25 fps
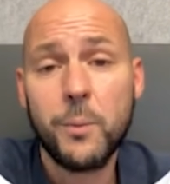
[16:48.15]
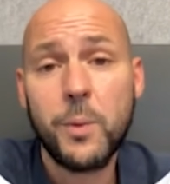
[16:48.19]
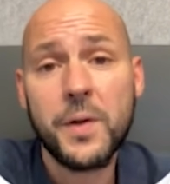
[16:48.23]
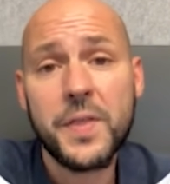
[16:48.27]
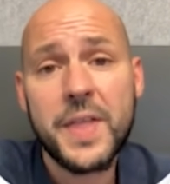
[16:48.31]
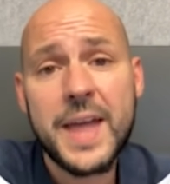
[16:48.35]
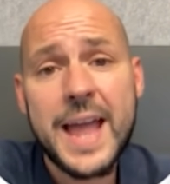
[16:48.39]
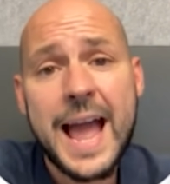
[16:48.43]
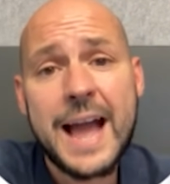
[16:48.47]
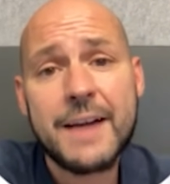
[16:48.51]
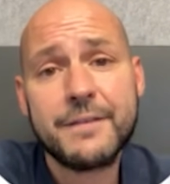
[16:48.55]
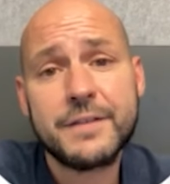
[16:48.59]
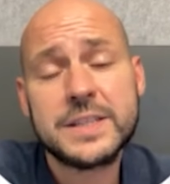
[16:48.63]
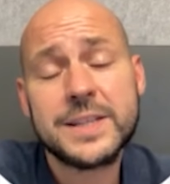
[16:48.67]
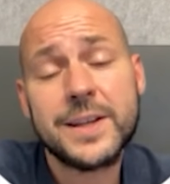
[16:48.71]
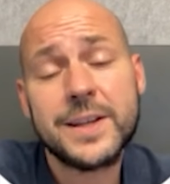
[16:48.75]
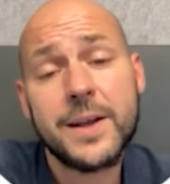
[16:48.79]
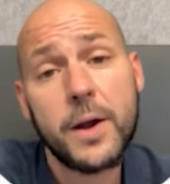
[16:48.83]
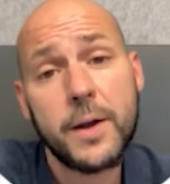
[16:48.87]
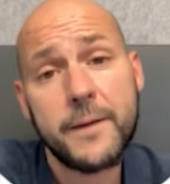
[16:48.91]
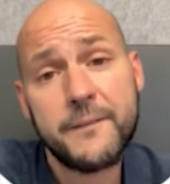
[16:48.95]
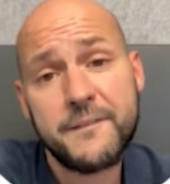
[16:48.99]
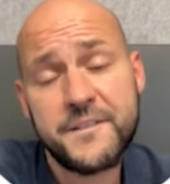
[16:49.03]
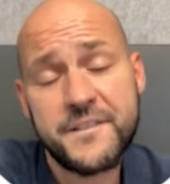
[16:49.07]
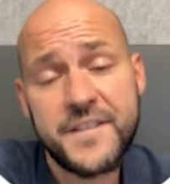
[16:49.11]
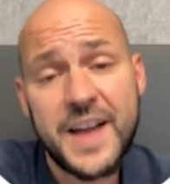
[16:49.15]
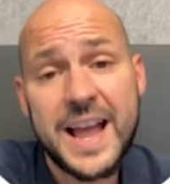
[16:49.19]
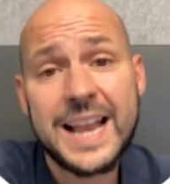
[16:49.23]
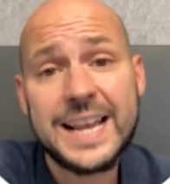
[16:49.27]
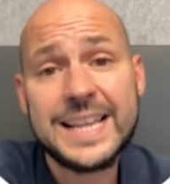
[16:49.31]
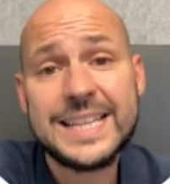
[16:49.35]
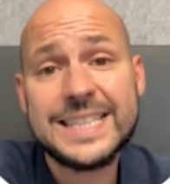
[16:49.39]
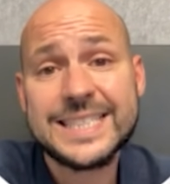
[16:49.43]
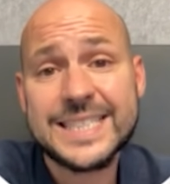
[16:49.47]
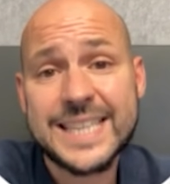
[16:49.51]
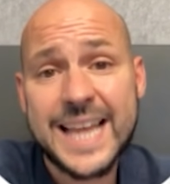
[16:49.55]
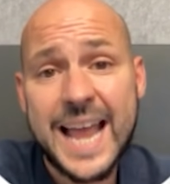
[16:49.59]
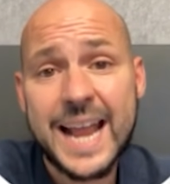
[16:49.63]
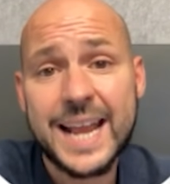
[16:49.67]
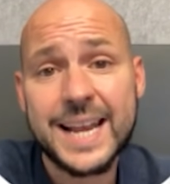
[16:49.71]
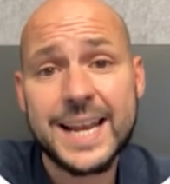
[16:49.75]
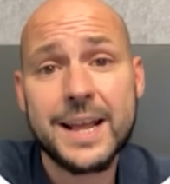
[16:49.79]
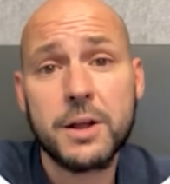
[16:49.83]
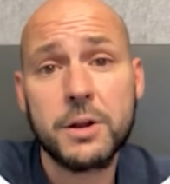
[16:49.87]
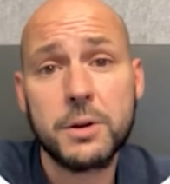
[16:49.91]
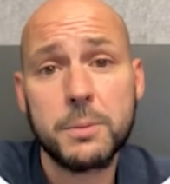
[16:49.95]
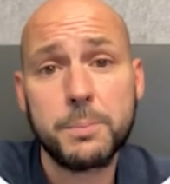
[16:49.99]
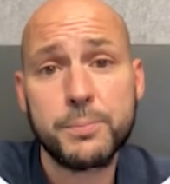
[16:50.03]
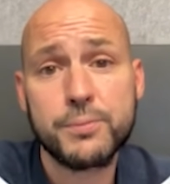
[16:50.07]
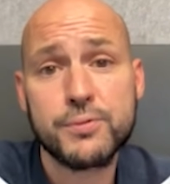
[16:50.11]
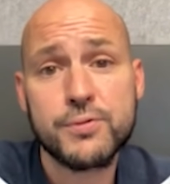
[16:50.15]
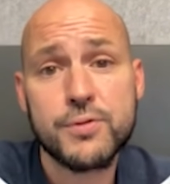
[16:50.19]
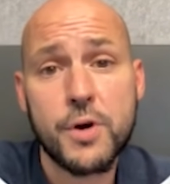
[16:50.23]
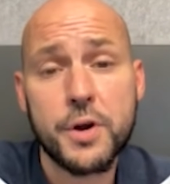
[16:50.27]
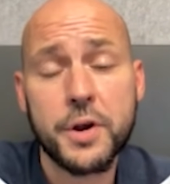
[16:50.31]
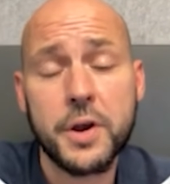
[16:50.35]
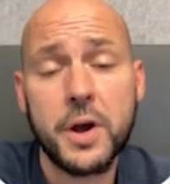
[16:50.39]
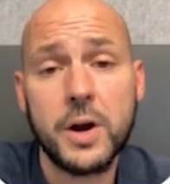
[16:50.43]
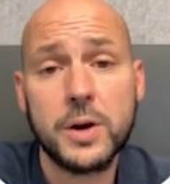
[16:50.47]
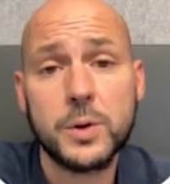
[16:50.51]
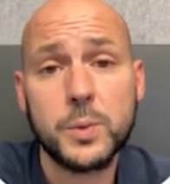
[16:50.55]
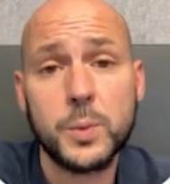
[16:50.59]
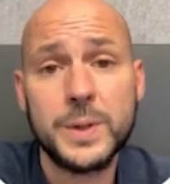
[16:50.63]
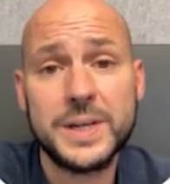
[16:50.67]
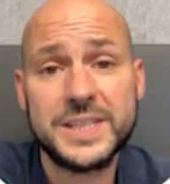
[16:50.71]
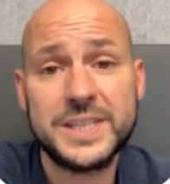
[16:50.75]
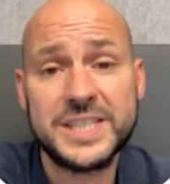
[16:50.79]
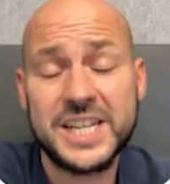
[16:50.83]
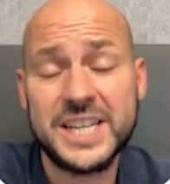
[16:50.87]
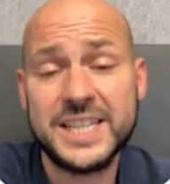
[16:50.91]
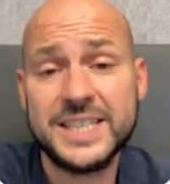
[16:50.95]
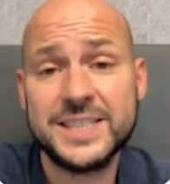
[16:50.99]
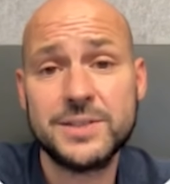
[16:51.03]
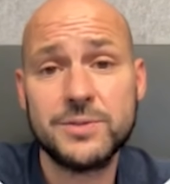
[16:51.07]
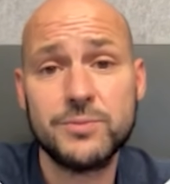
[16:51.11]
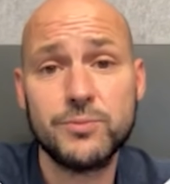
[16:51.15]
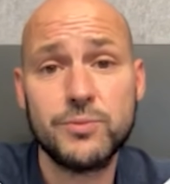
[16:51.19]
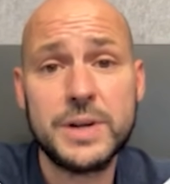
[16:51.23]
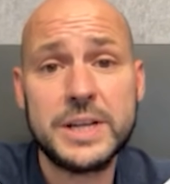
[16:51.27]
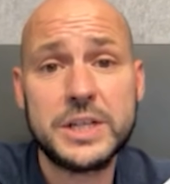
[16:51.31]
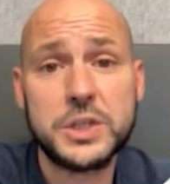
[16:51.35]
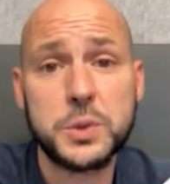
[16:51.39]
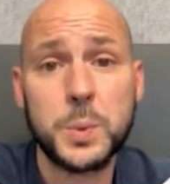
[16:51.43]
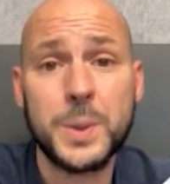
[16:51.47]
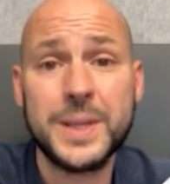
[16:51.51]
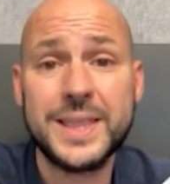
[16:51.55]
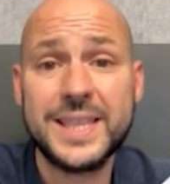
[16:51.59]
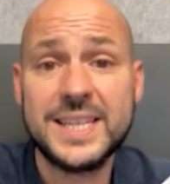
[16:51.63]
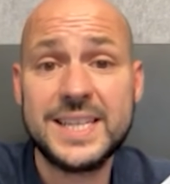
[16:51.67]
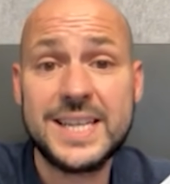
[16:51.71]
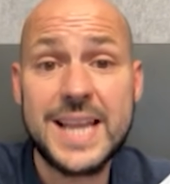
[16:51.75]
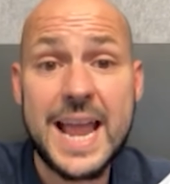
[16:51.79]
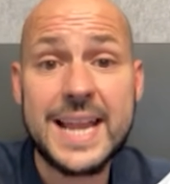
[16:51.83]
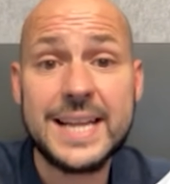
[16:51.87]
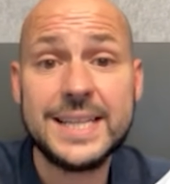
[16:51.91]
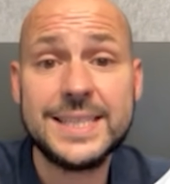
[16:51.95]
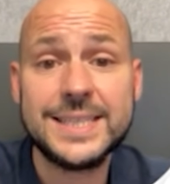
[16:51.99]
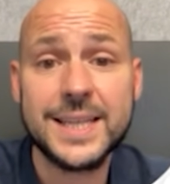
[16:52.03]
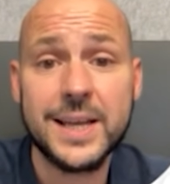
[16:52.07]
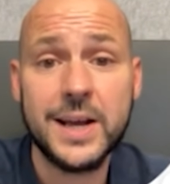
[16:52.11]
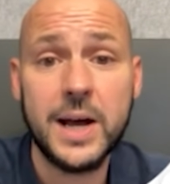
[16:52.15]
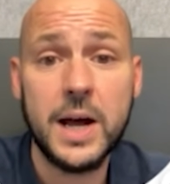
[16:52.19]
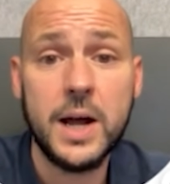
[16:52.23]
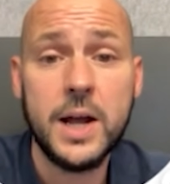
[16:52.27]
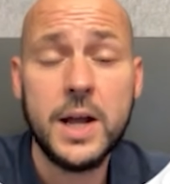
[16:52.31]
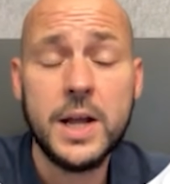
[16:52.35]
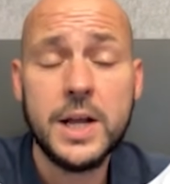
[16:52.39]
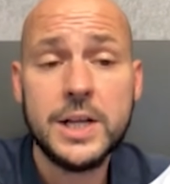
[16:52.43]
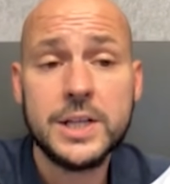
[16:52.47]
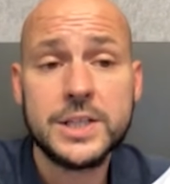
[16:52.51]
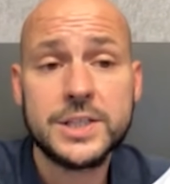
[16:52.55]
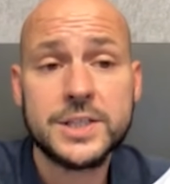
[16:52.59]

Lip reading: What they have is a fairly technical product which is rich with data.